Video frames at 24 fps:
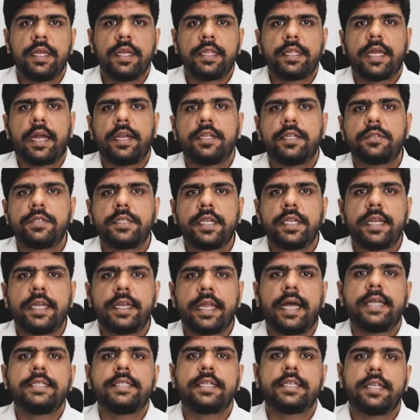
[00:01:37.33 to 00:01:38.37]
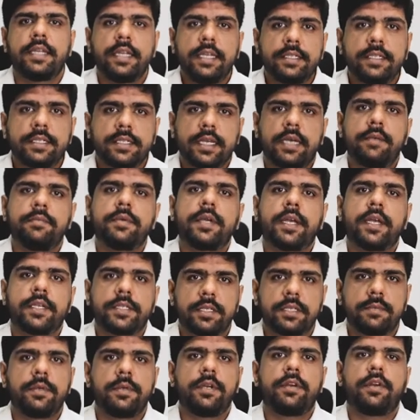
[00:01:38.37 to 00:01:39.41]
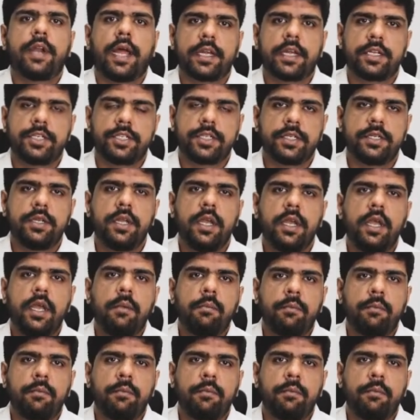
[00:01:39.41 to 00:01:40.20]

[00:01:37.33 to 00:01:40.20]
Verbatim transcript: That is to say, it has at least some customer traction